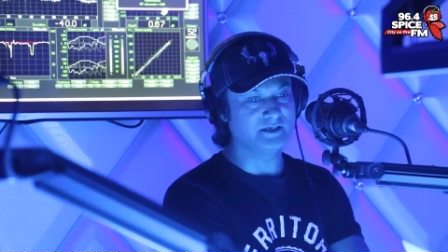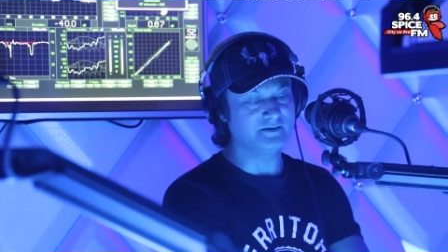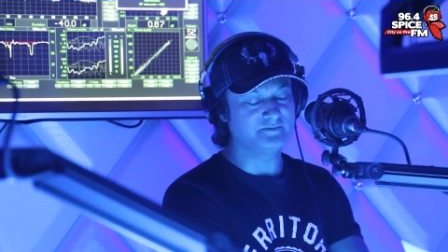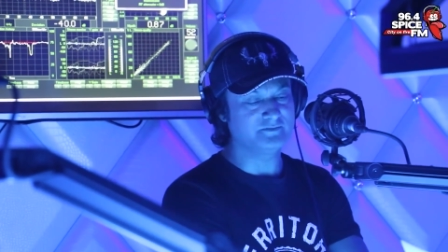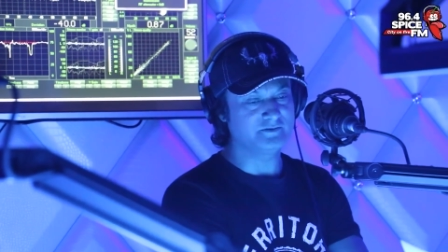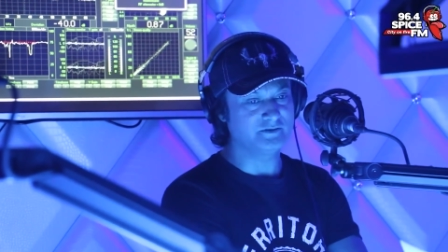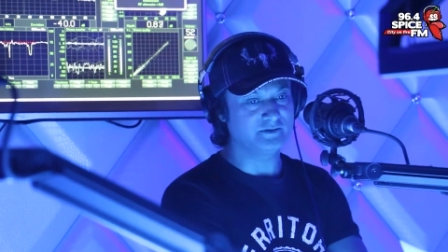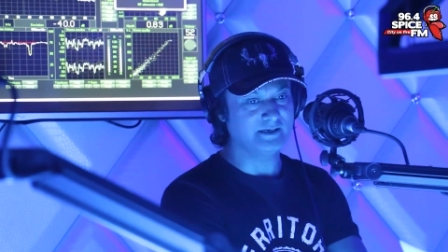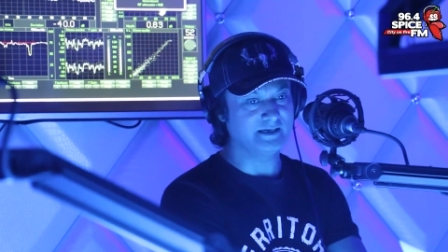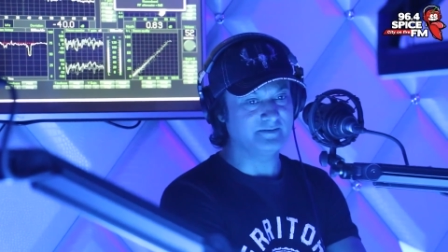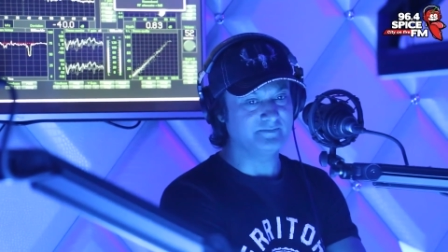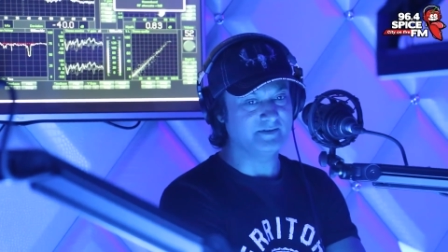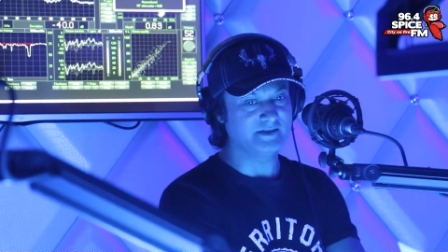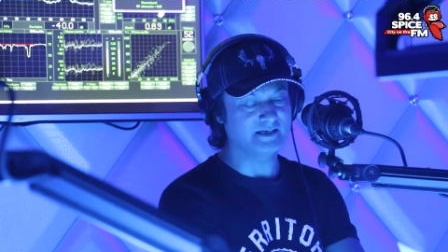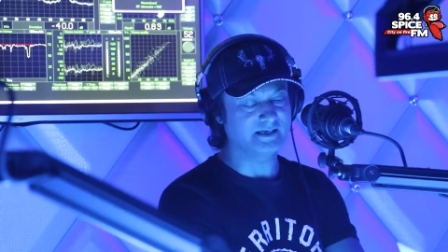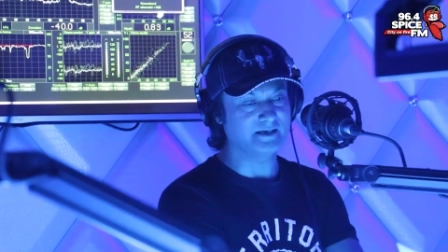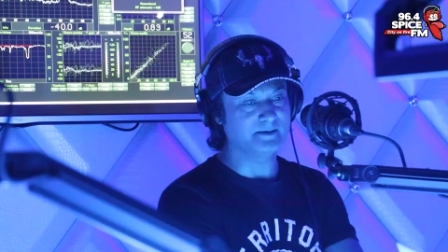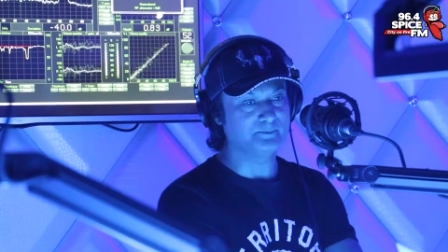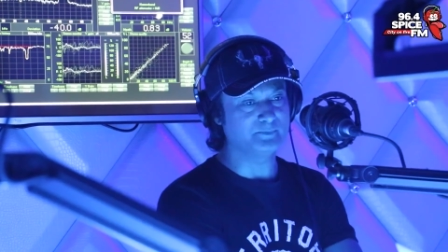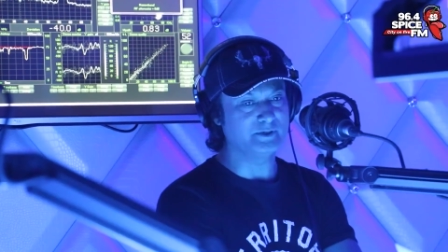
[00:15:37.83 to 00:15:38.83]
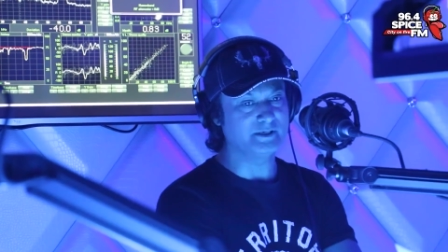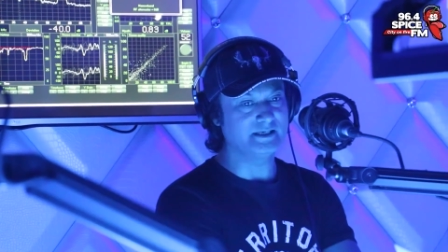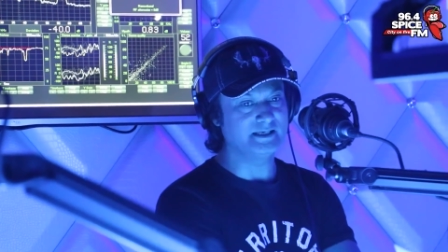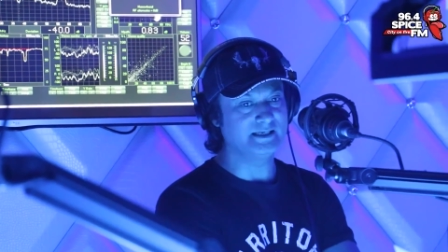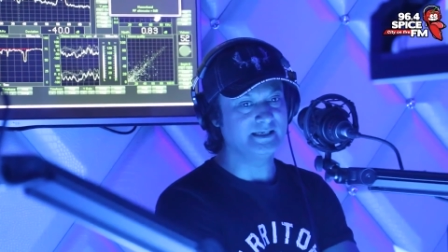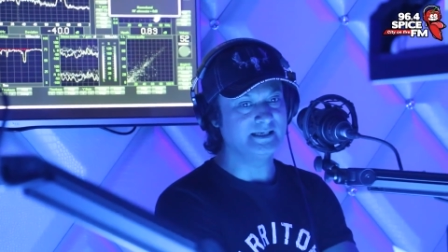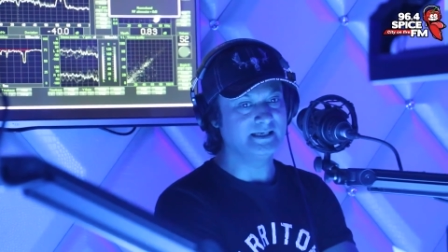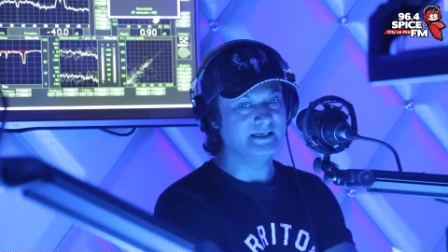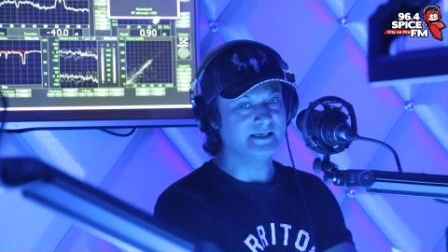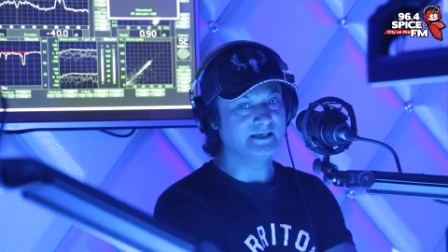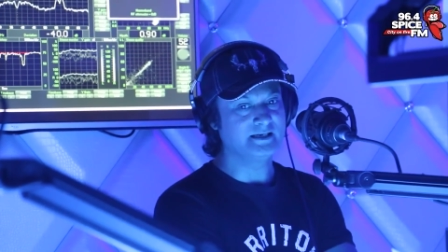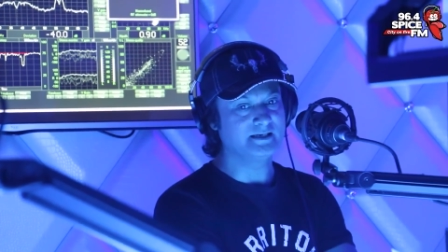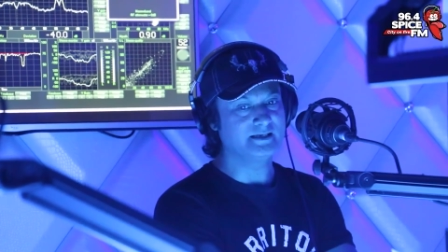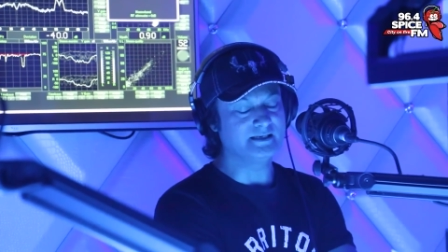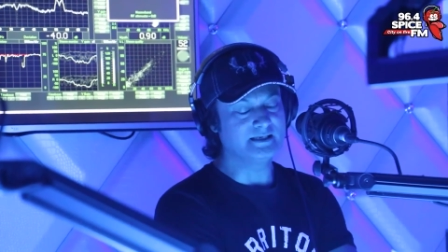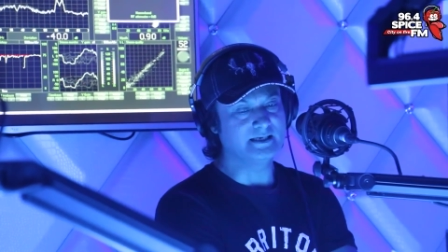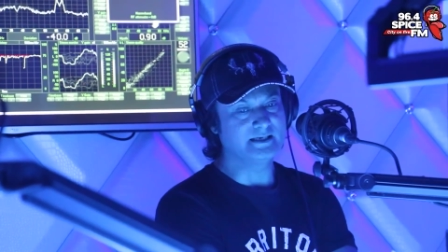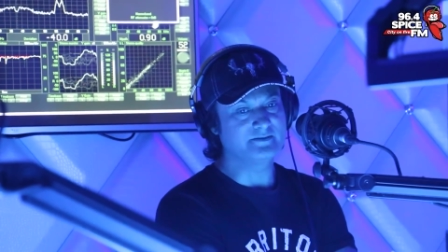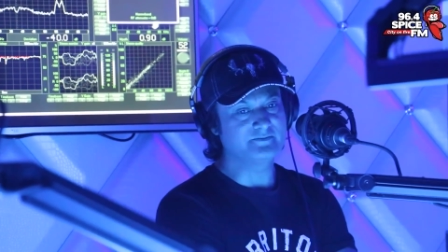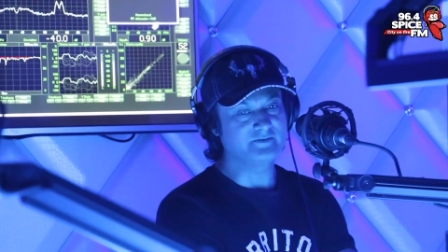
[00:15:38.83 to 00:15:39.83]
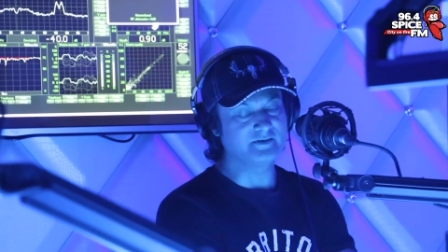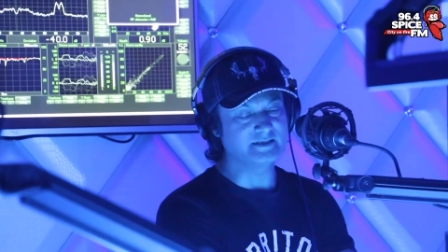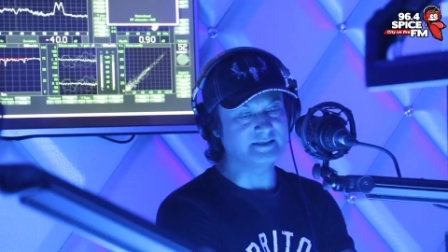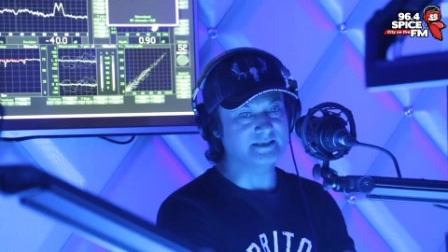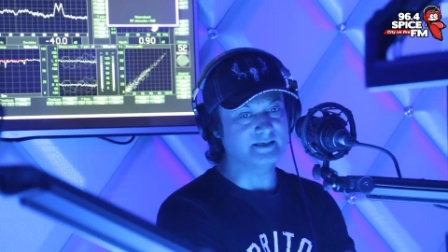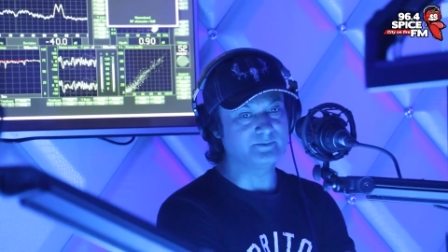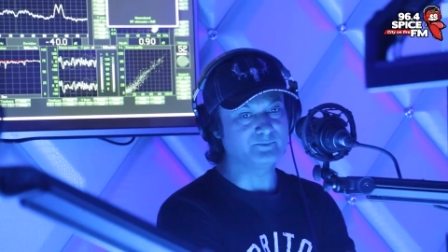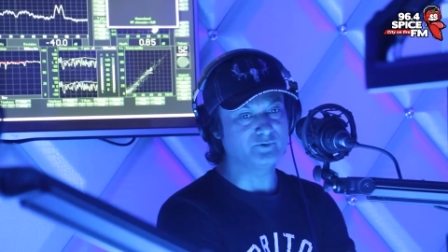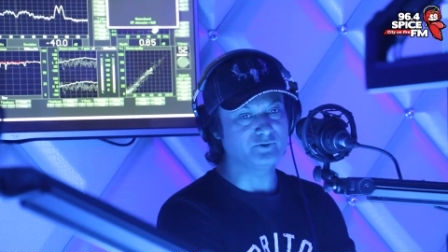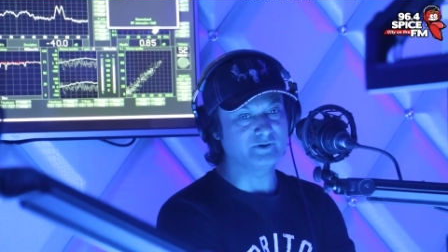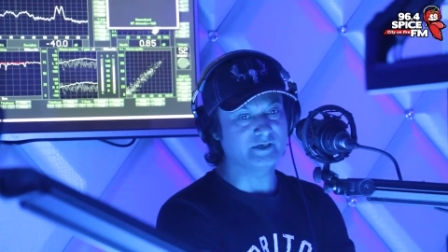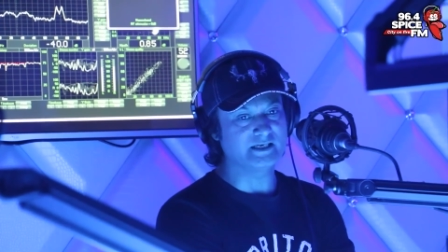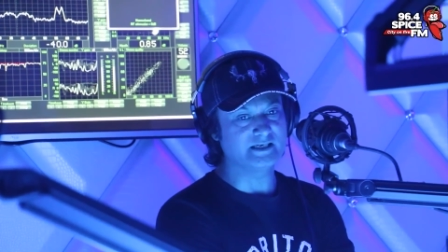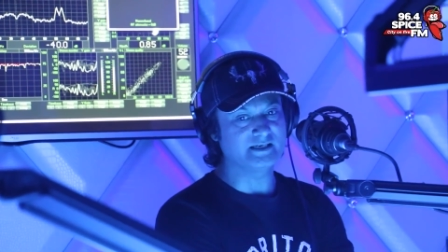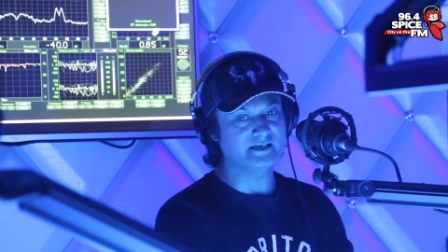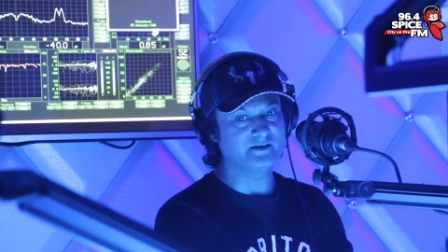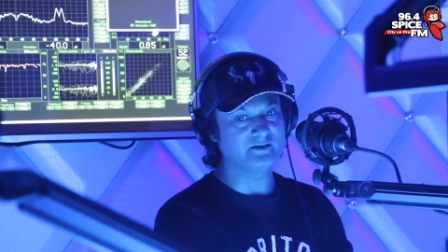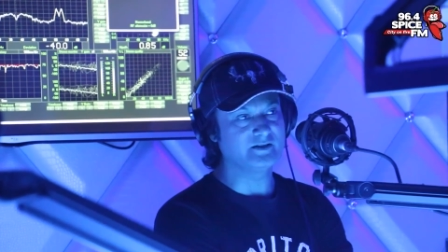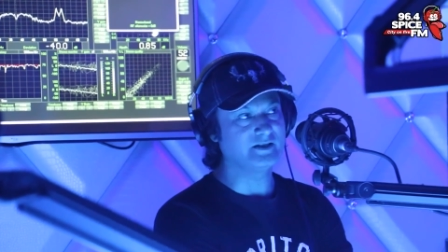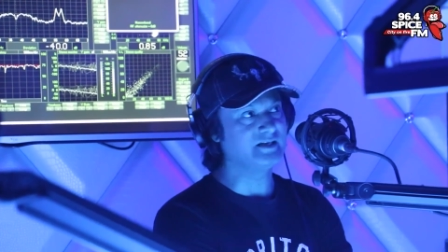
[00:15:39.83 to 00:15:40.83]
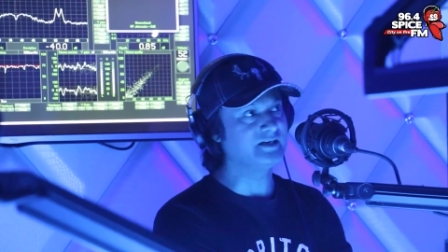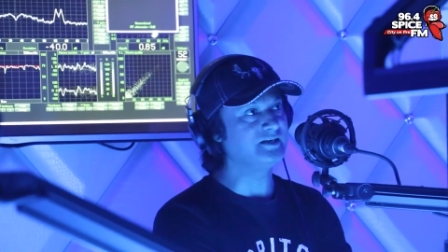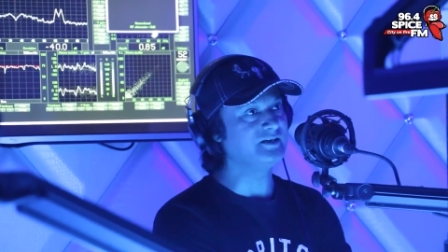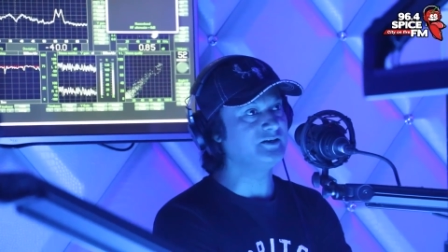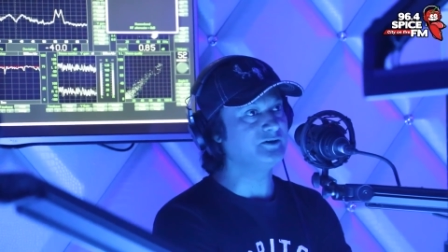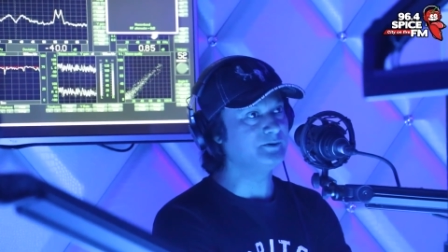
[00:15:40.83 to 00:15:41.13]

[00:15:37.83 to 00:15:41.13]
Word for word: would love to have their company. Like for example, right now they're in